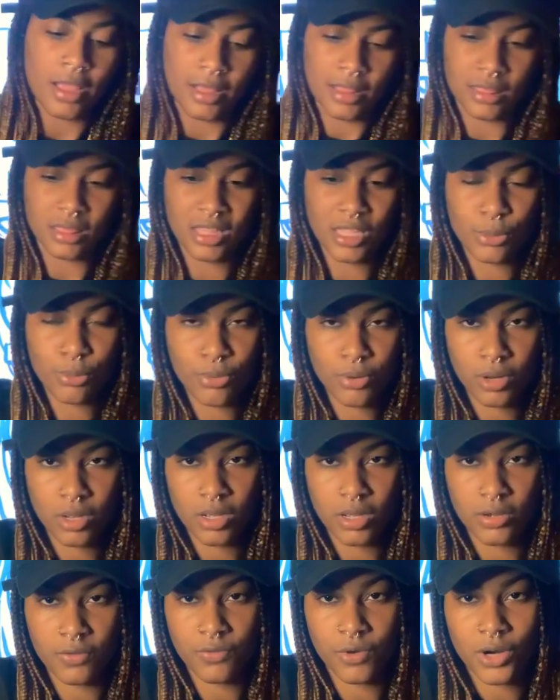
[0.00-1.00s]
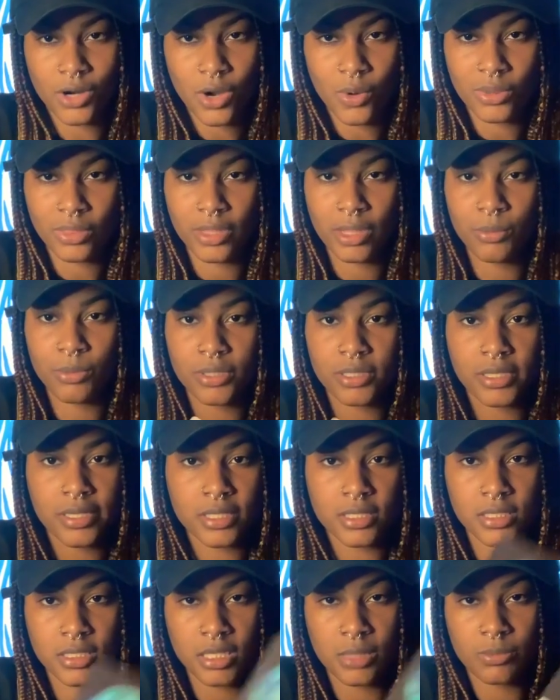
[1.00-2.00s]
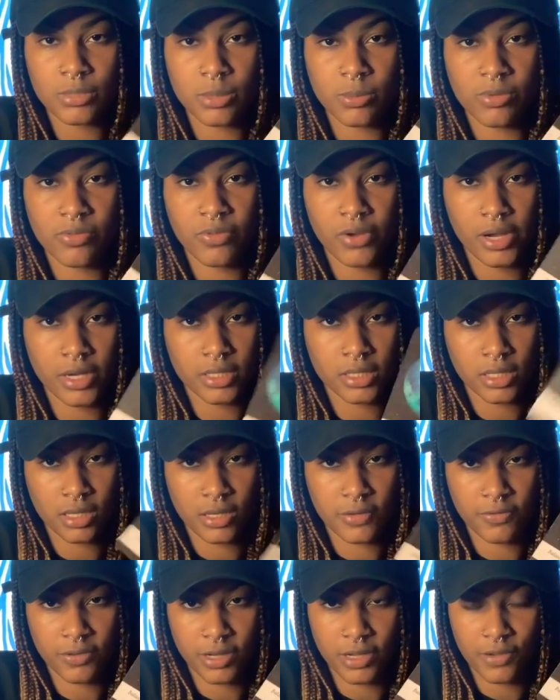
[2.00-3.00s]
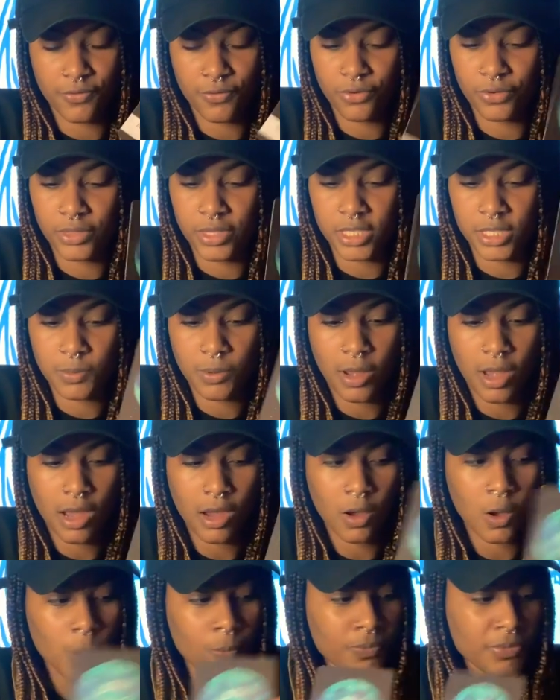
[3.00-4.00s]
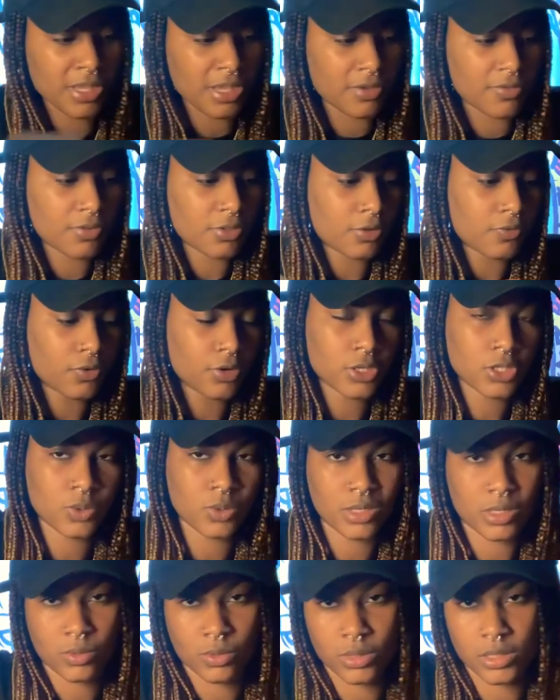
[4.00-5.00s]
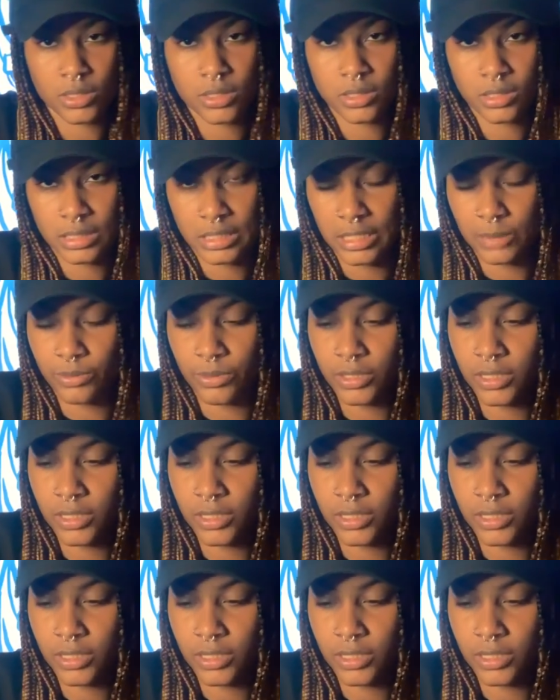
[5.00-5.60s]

Virgo and Libra season seems to be very significant for this pile. For the first one, it was Libra